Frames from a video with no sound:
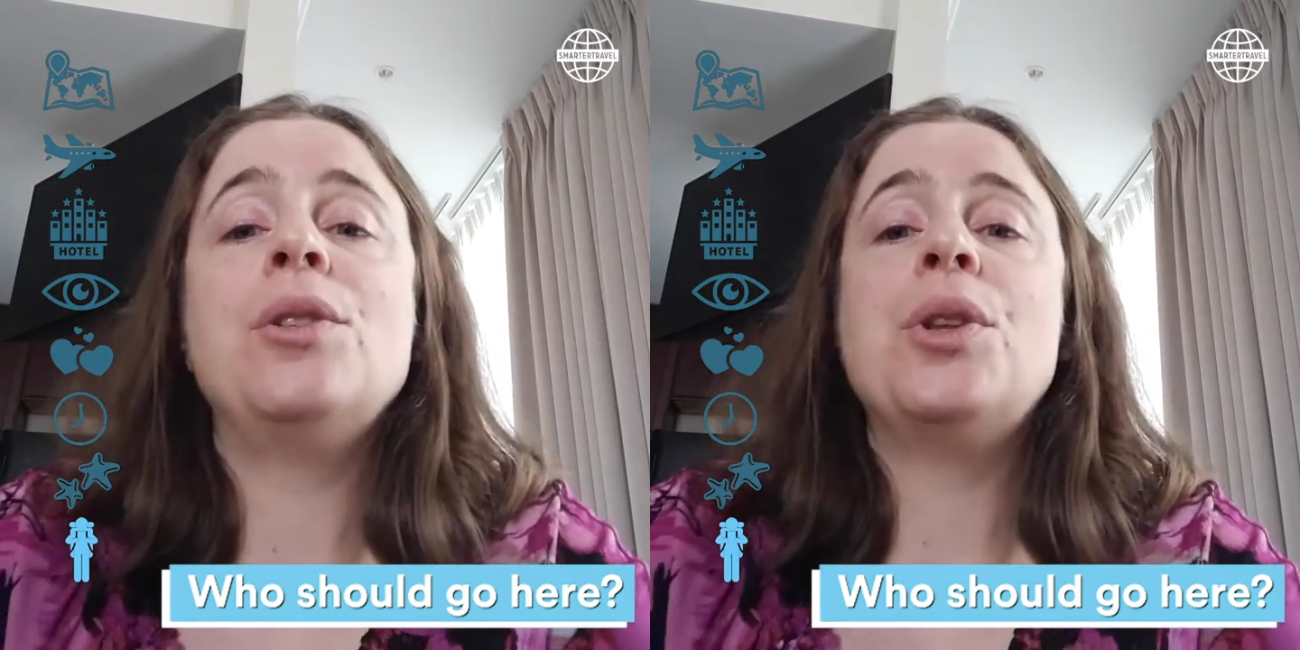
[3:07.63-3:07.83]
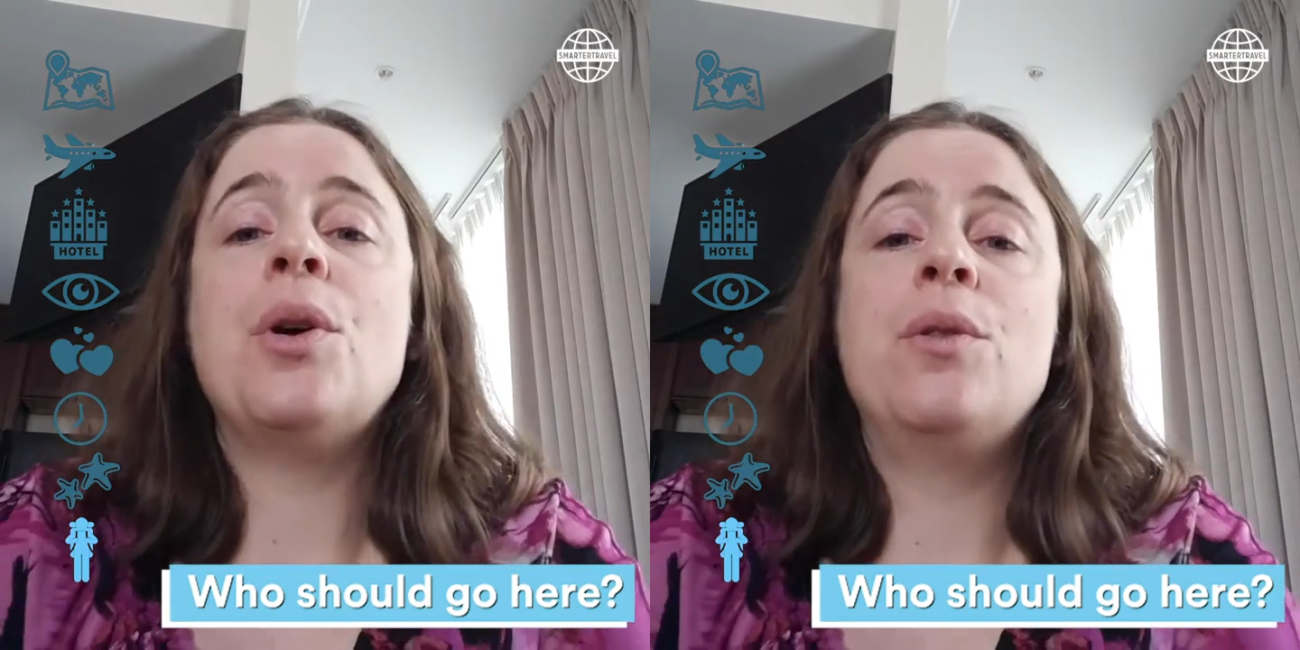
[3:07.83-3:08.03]

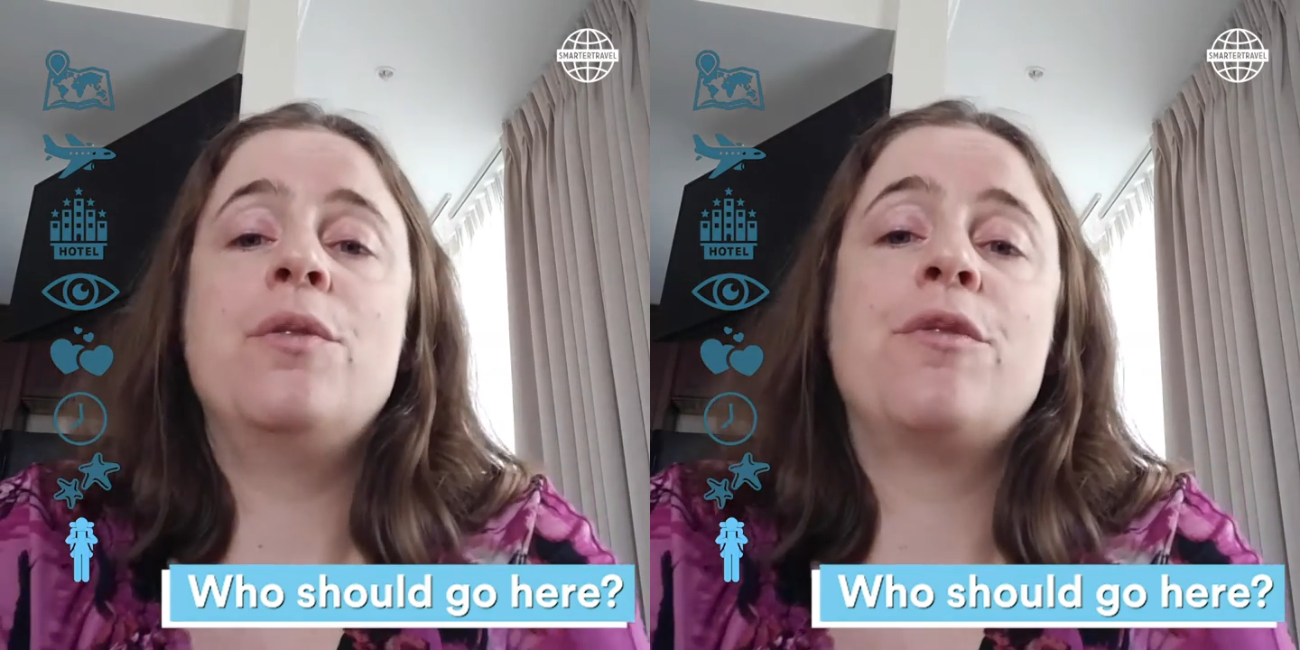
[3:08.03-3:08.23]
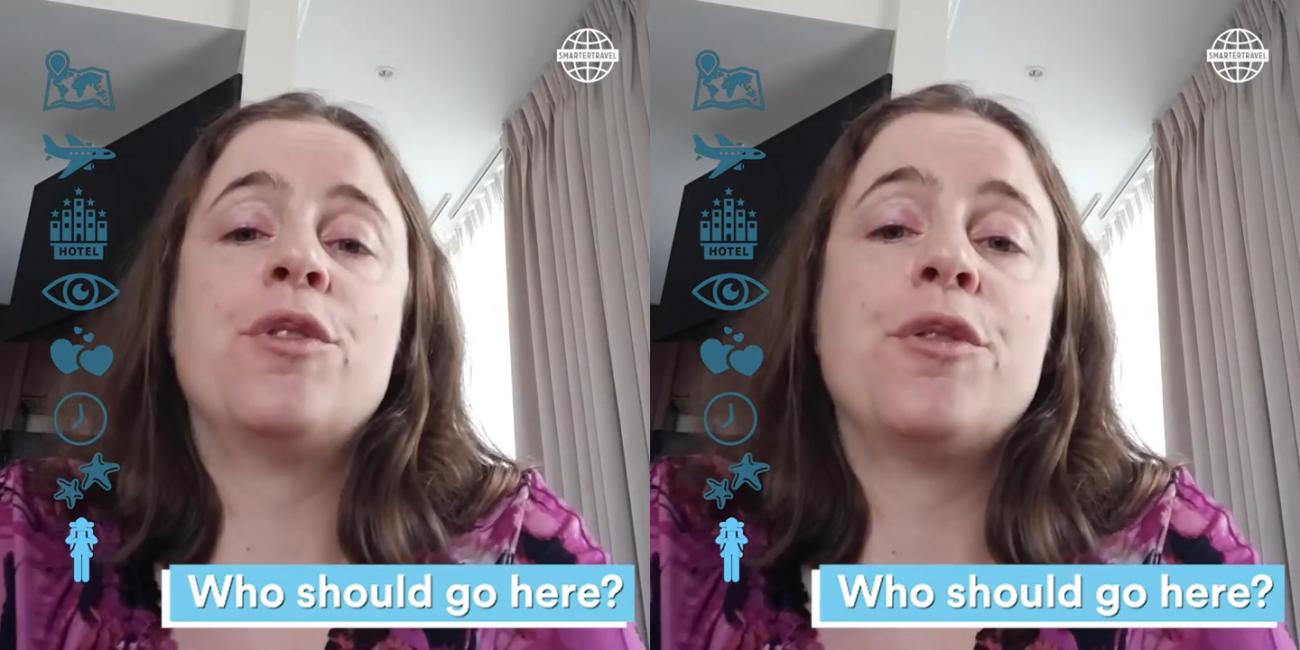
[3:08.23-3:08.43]

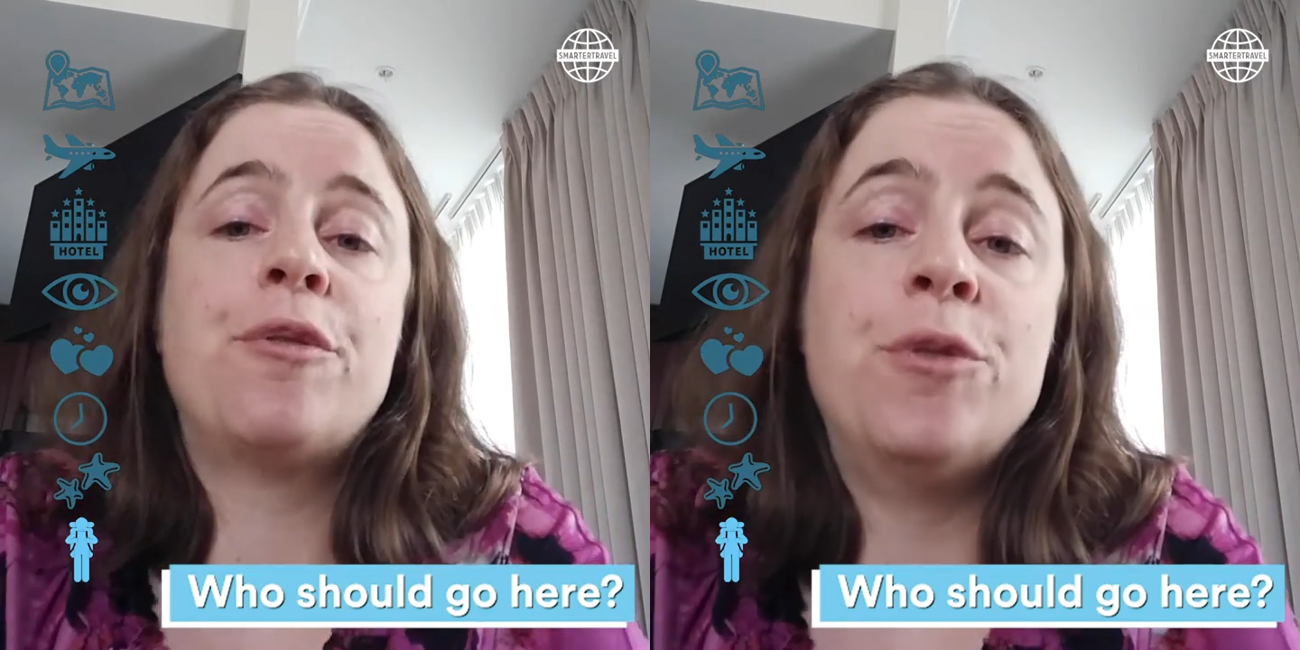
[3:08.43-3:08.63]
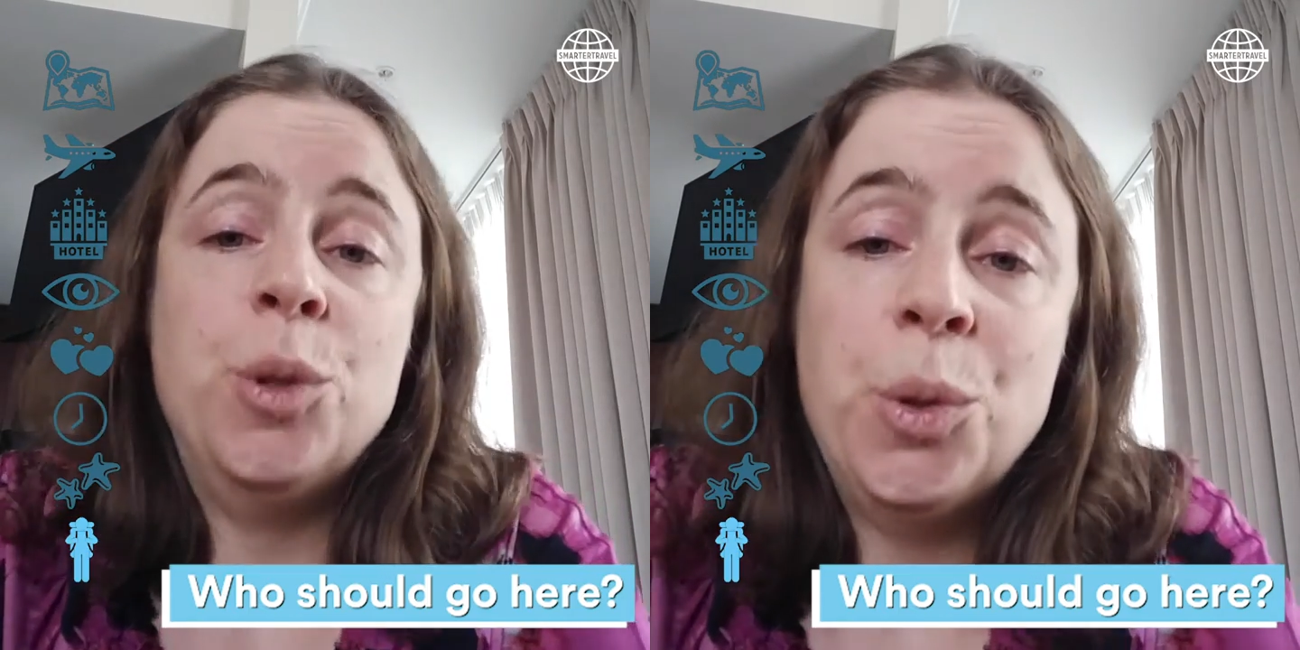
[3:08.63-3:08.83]
known for
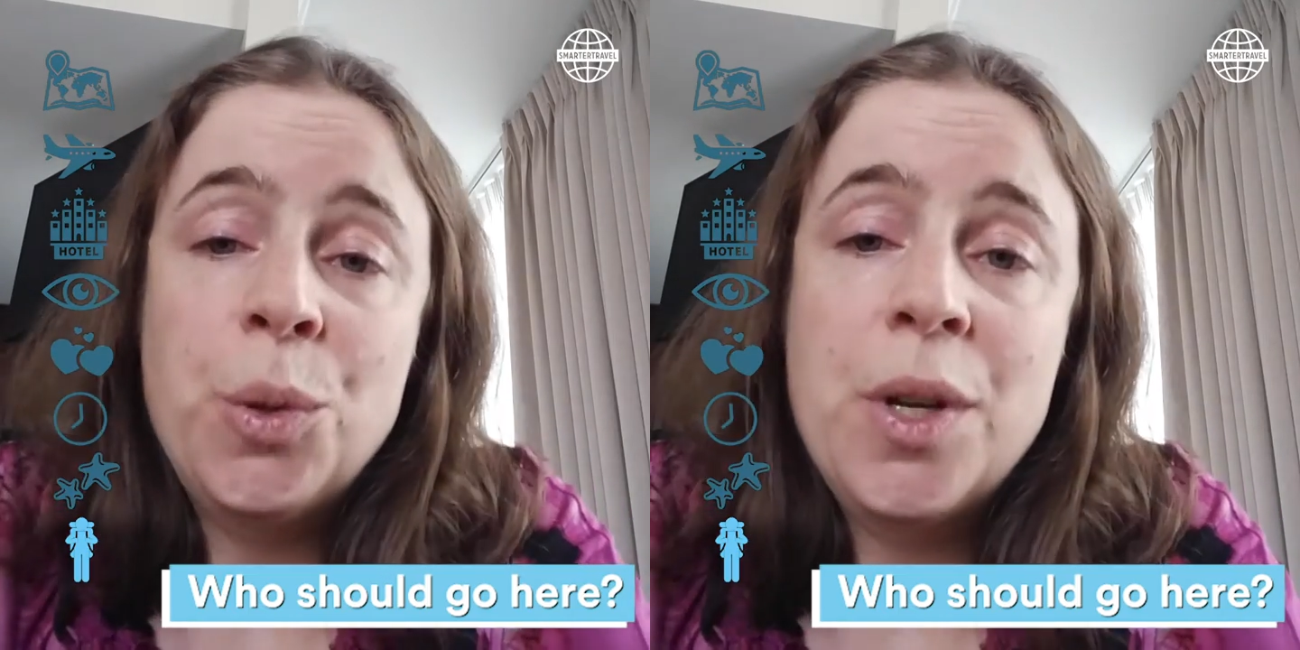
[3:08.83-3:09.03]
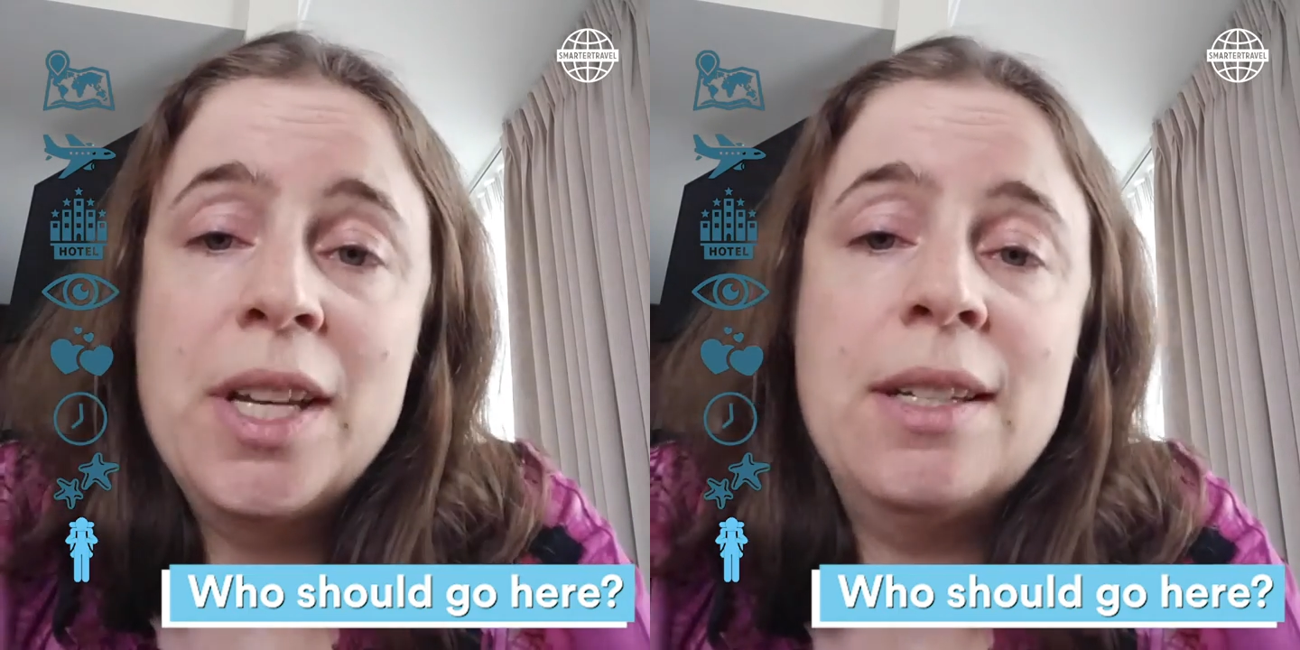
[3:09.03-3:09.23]

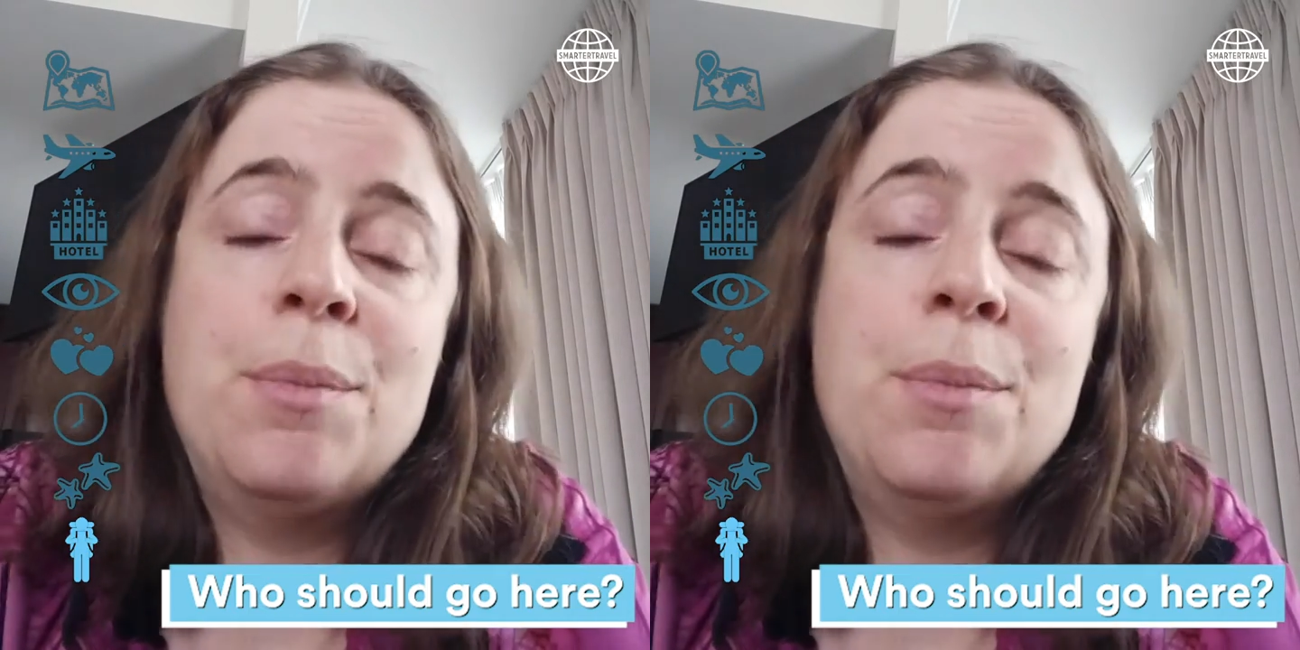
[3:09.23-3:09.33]
food